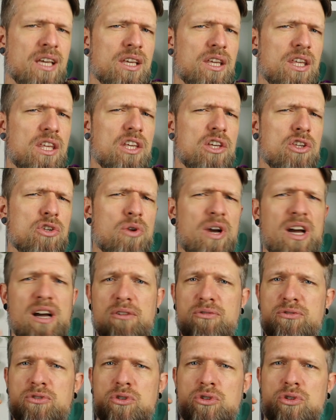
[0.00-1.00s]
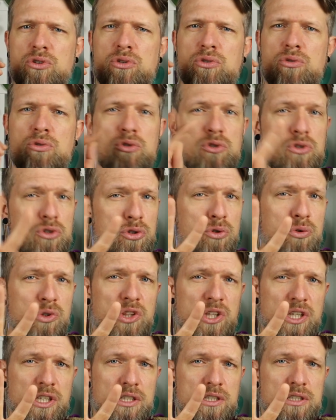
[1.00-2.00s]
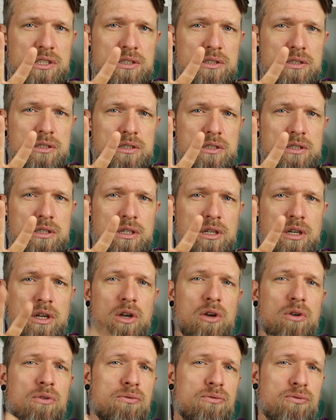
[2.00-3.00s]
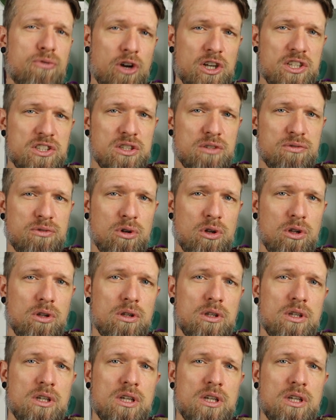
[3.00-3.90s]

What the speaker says: Here you have to do 2 things. First of all,